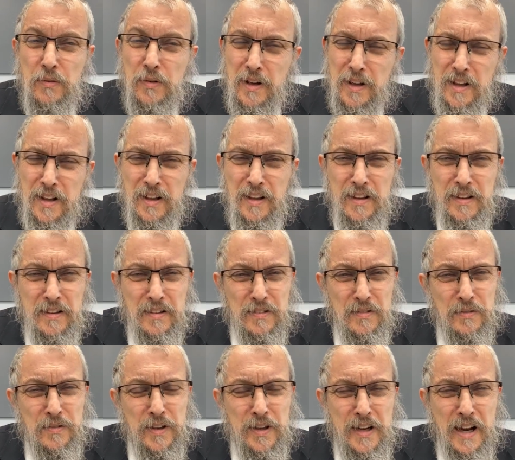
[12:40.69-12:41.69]
Well,
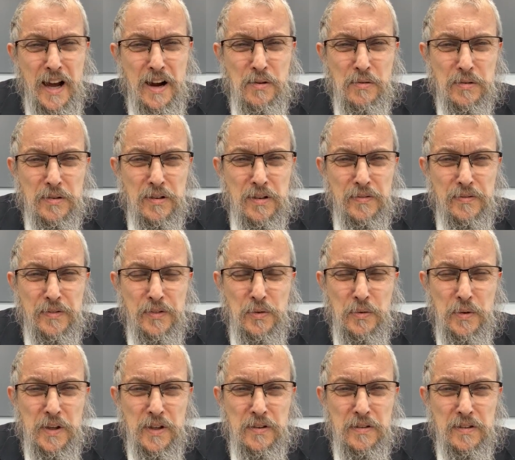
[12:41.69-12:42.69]
one hour of
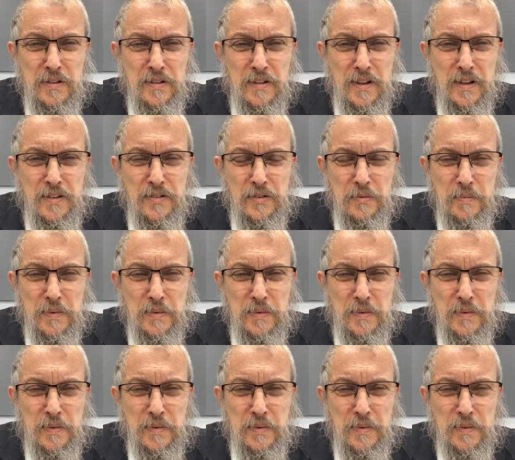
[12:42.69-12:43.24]
doing good deeds,